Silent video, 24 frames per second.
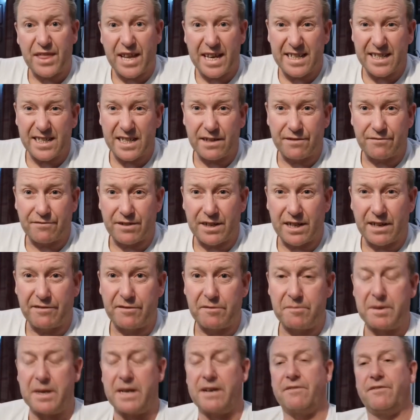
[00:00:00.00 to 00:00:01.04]
That's it for
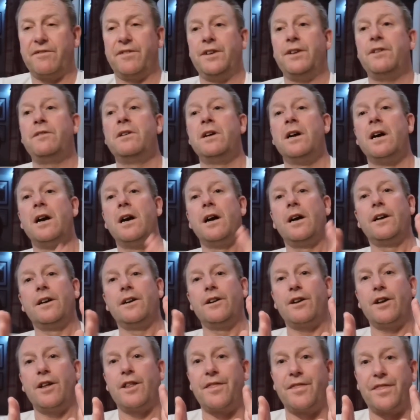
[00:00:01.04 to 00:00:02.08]
another beer review.
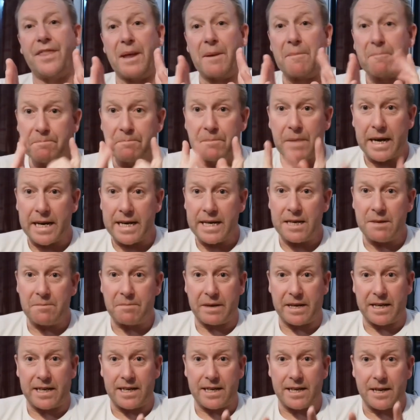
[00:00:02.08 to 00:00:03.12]
There may
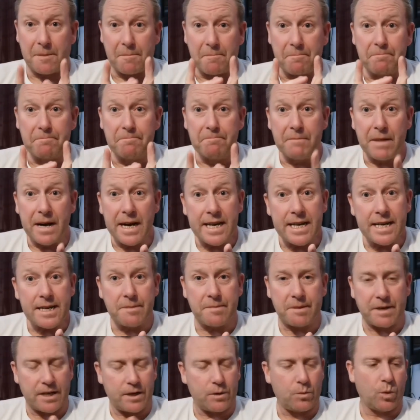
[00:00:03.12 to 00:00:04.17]
be,
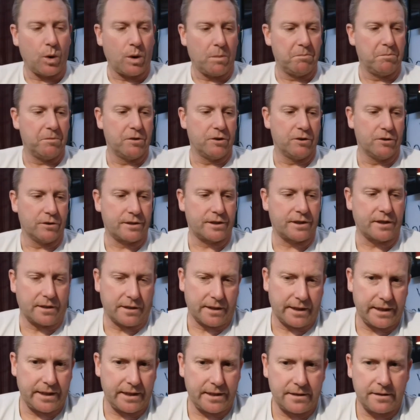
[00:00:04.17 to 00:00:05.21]
one more
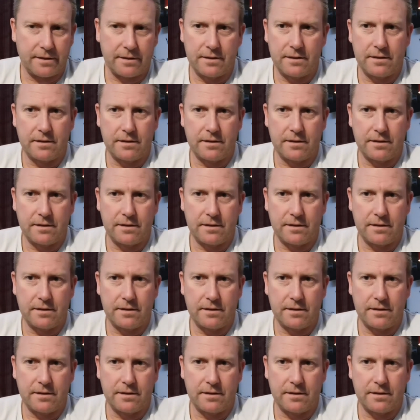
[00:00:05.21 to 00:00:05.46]
tonight.